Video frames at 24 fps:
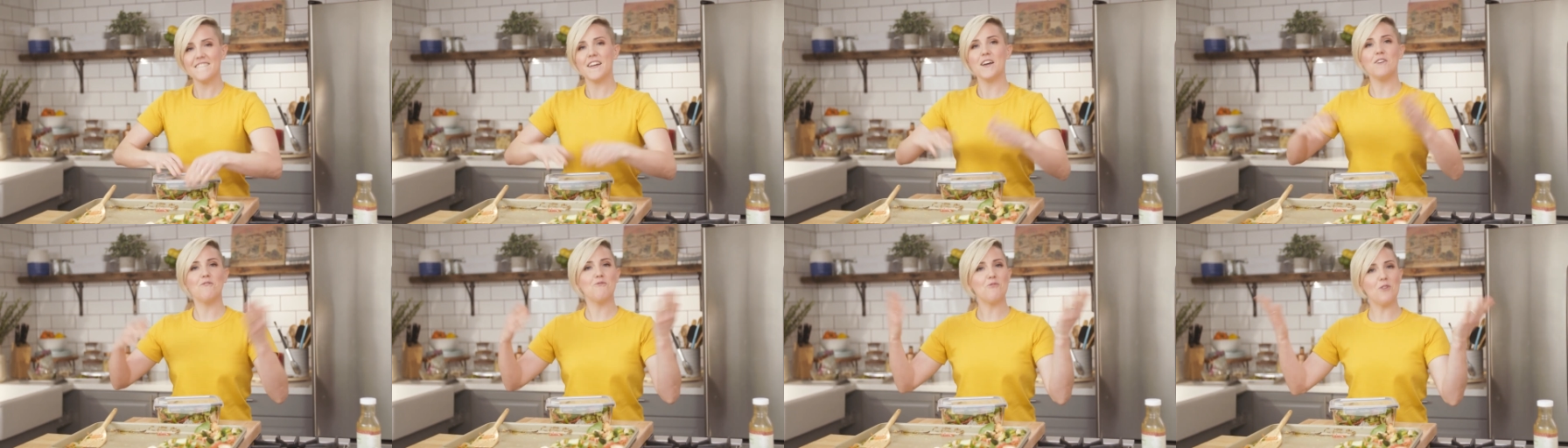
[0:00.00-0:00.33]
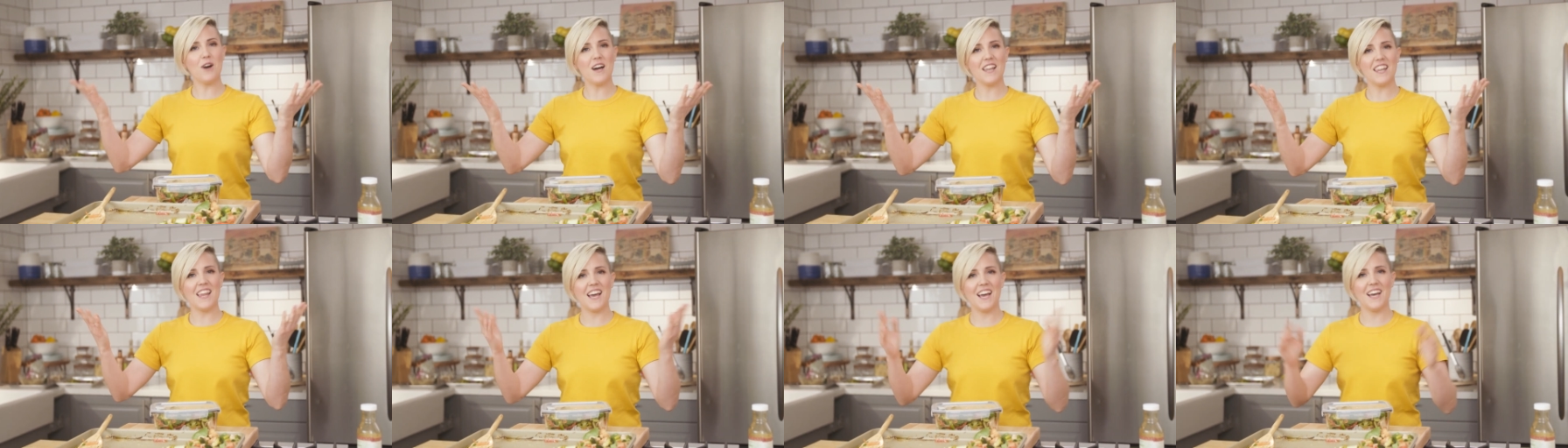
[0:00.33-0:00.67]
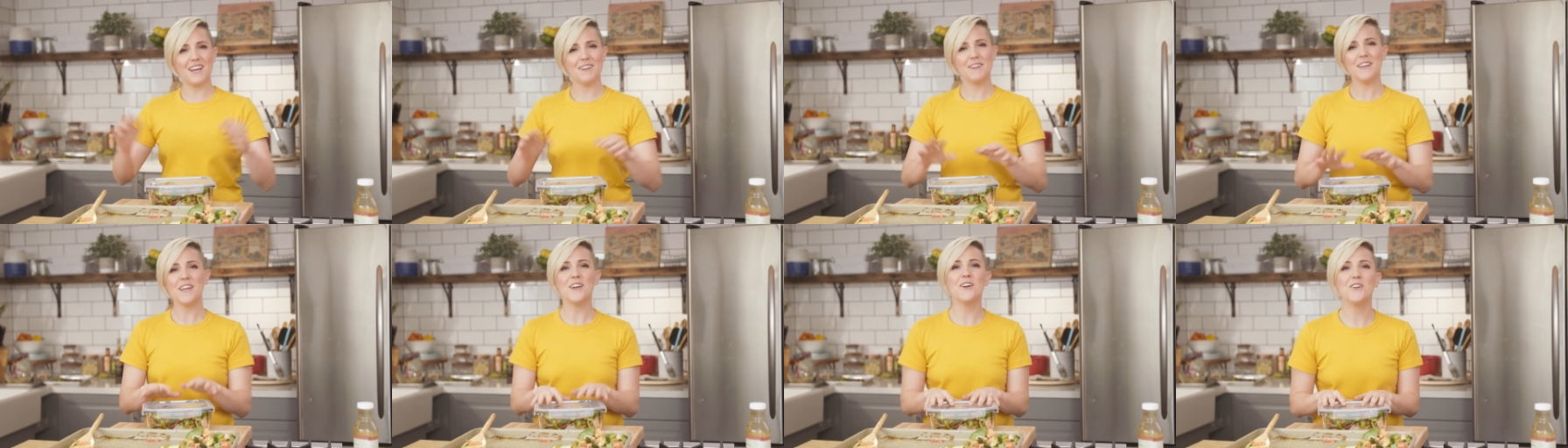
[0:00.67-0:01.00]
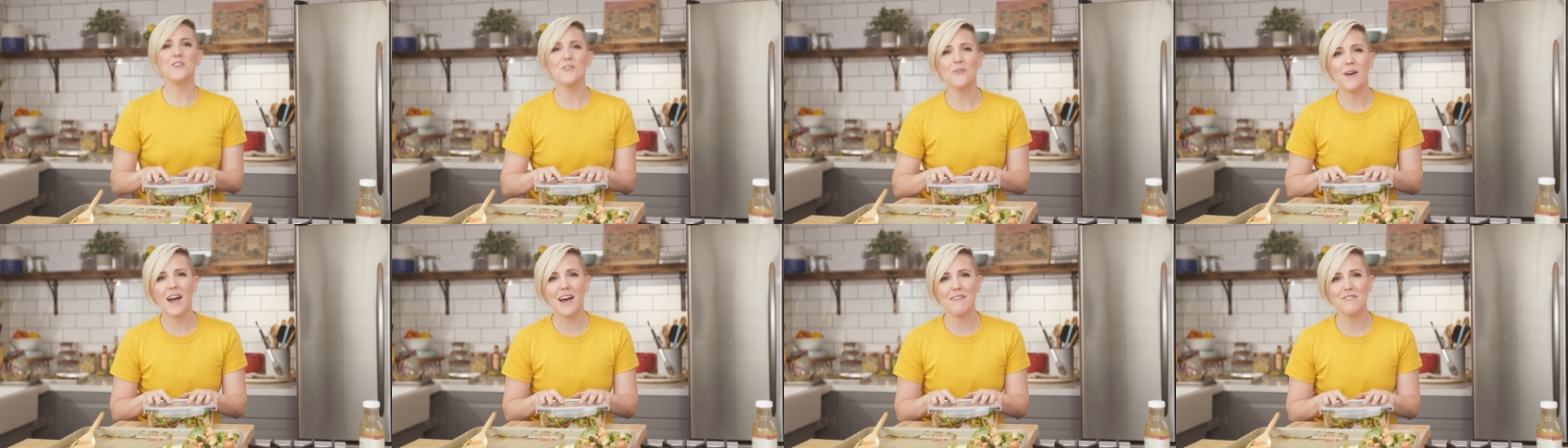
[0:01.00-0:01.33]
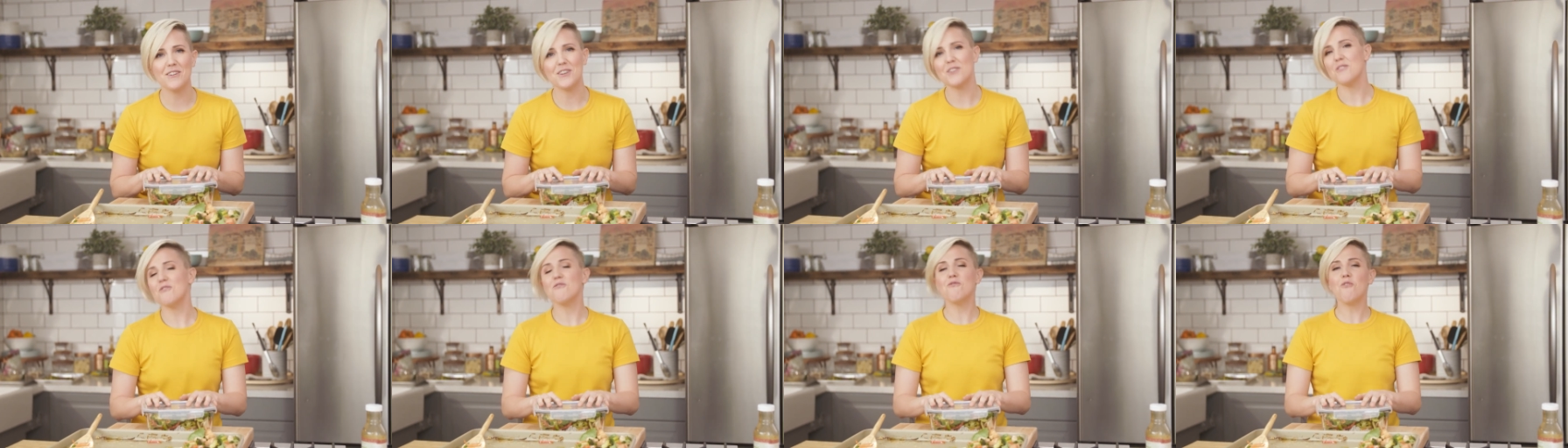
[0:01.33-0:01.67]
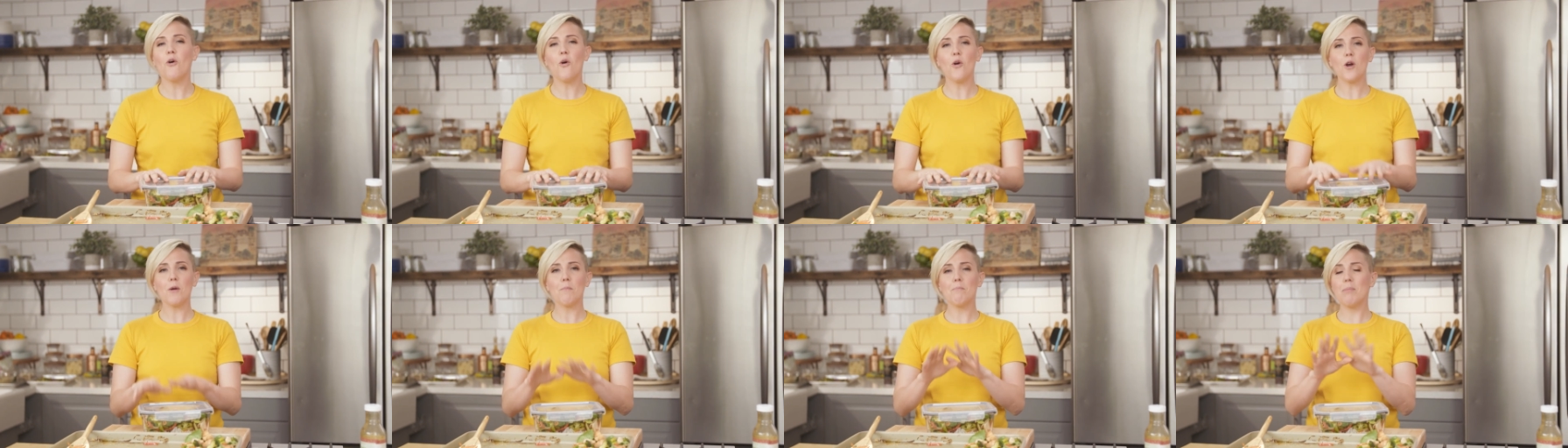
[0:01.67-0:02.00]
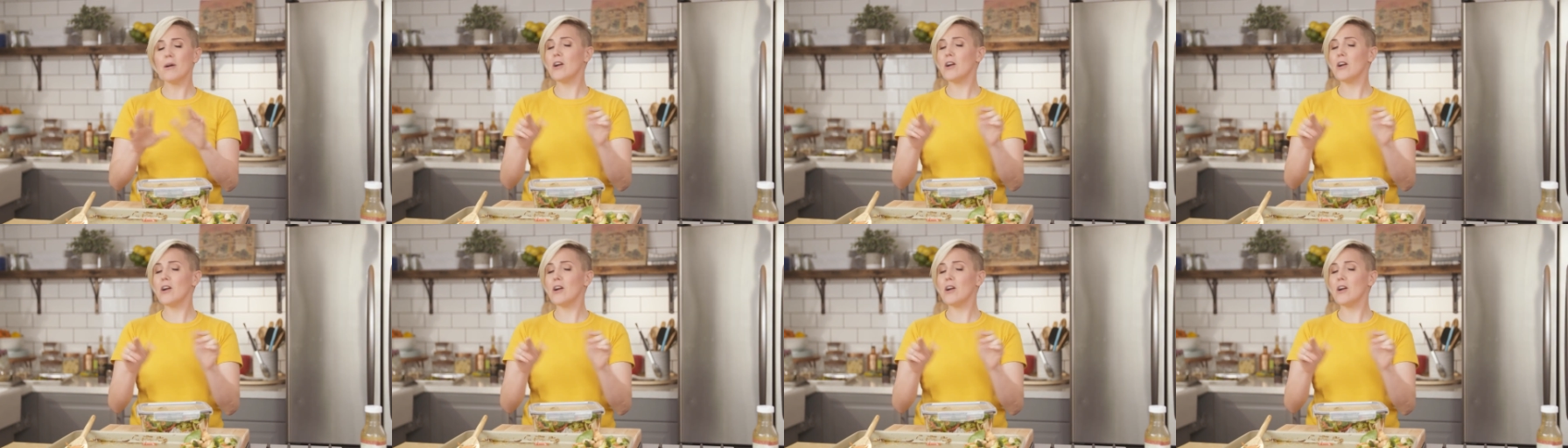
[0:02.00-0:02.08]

And voila, here you have it, 4